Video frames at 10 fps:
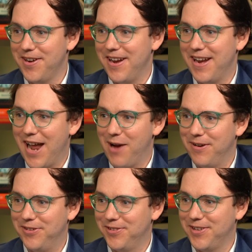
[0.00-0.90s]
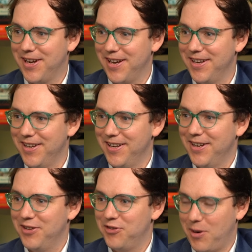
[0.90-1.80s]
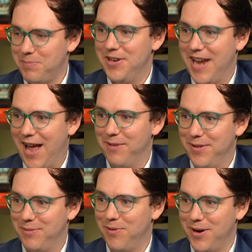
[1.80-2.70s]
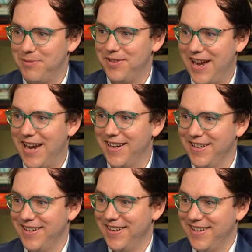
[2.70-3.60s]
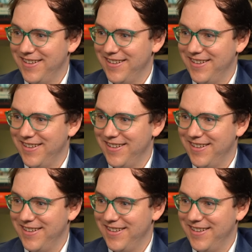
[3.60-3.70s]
and now we're just going to chop you down with what it would take.